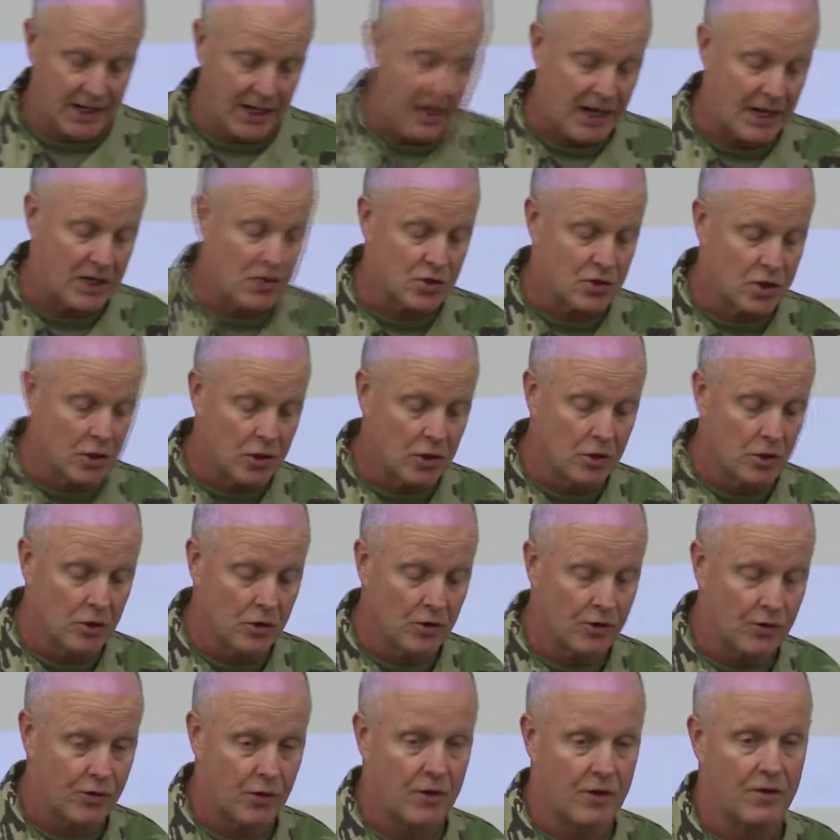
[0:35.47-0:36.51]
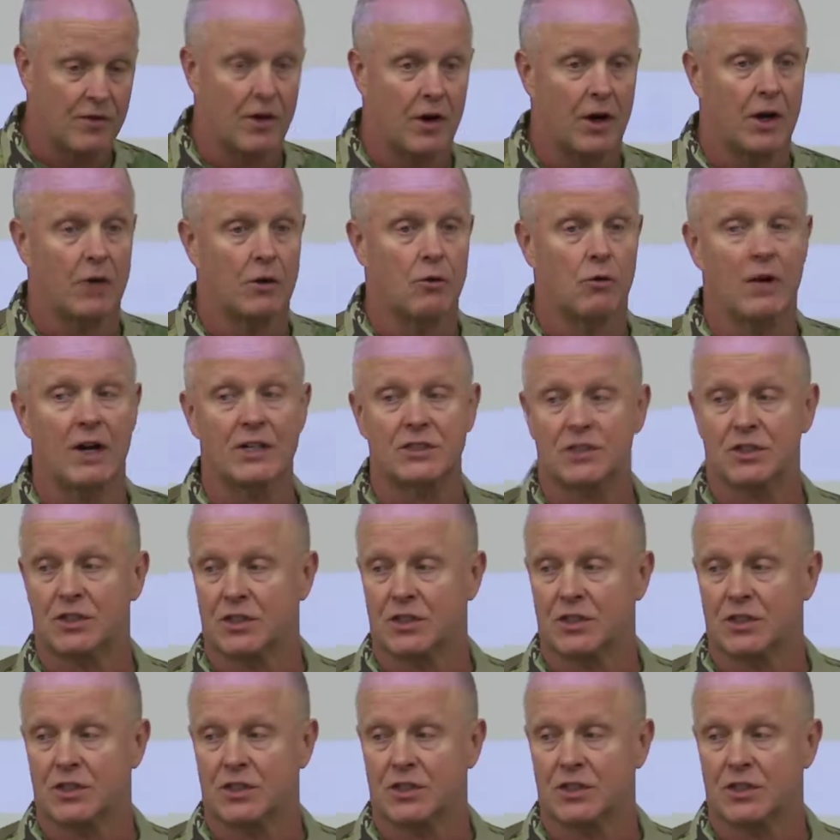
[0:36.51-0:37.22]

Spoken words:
and two, for the very rich